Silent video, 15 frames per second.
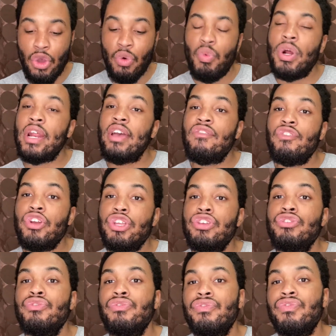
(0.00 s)
Whatever
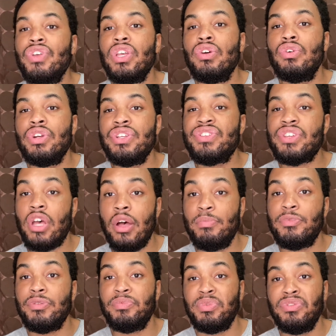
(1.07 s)
you feel is
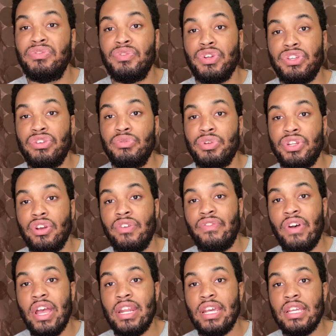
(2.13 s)
comfortable for you in your
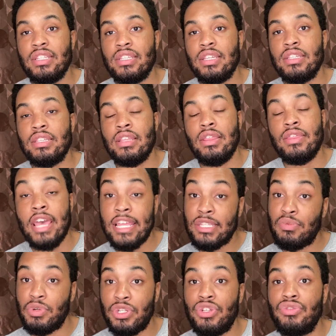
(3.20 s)
finances,
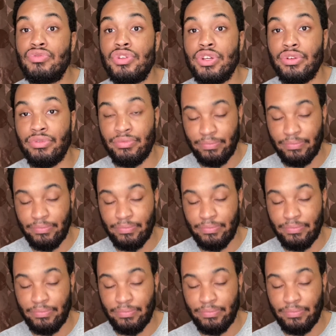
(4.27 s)
that's what you do.